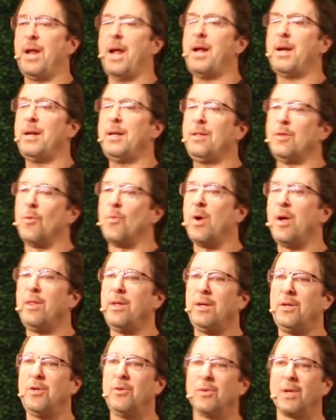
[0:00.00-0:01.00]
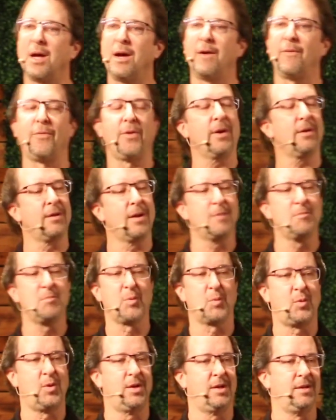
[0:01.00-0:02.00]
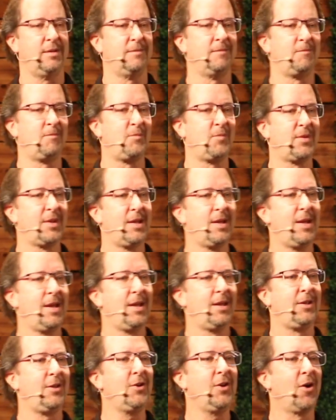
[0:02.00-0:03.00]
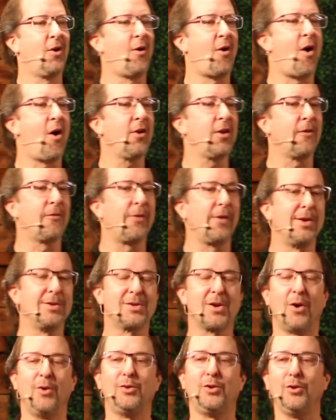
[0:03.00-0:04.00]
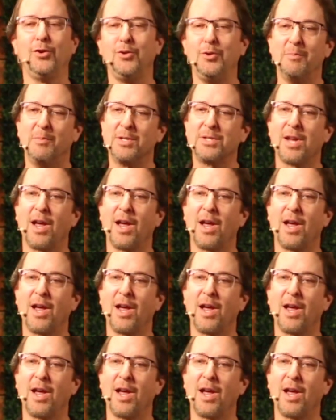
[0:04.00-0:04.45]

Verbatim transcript: dating the one that you love, they're number one? You know, all your friends go, dude, you must